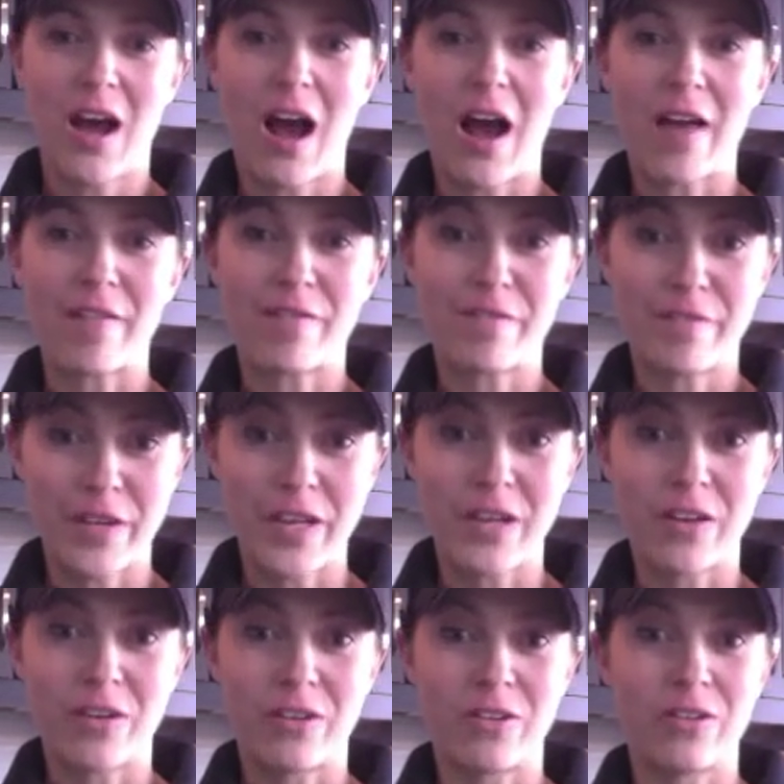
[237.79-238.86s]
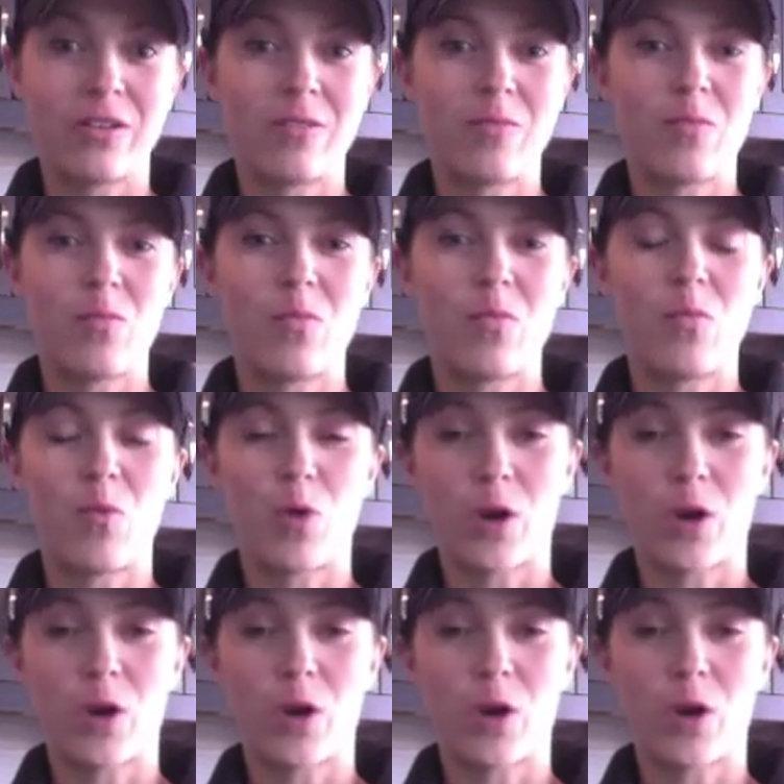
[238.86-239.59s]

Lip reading: I feel more